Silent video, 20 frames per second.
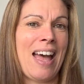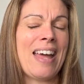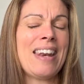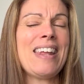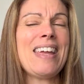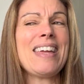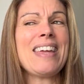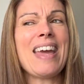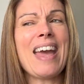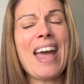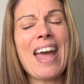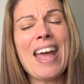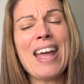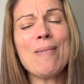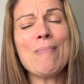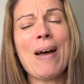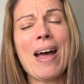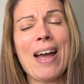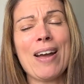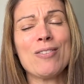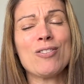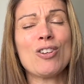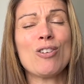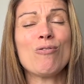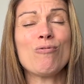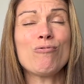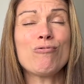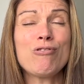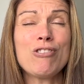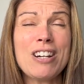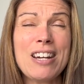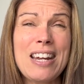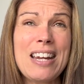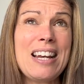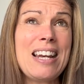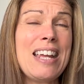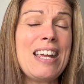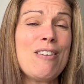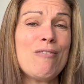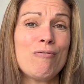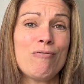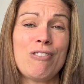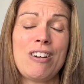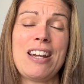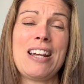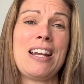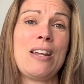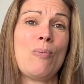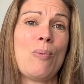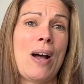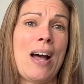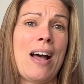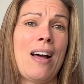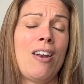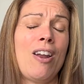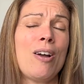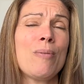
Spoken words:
and it came out really, really well.